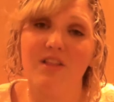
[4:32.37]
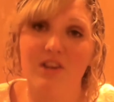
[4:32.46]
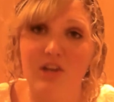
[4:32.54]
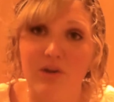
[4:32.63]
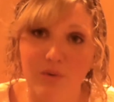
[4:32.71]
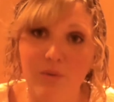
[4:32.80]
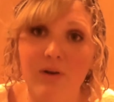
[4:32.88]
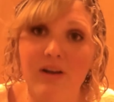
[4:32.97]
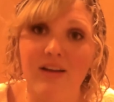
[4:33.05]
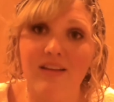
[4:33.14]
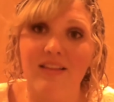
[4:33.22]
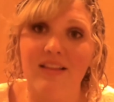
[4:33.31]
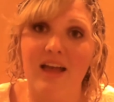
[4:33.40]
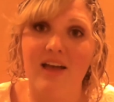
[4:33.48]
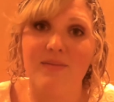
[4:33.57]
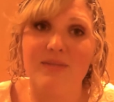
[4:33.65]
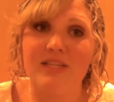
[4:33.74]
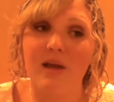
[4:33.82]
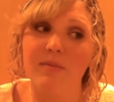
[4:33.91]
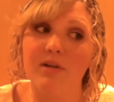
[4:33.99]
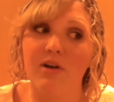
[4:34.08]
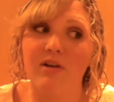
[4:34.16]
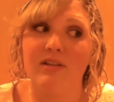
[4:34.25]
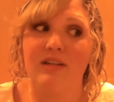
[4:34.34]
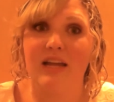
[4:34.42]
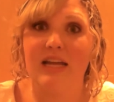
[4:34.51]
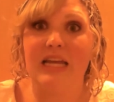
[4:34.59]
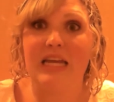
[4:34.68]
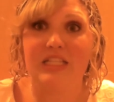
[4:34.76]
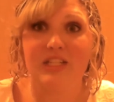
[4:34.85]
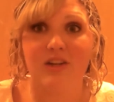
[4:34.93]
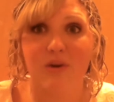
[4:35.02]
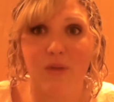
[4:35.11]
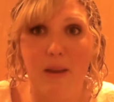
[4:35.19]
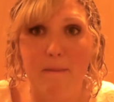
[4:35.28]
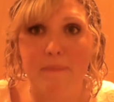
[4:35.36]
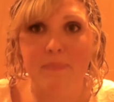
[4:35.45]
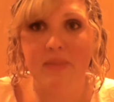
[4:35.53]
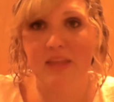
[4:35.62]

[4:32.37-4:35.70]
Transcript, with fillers: new um, is coming on and I can get to know them.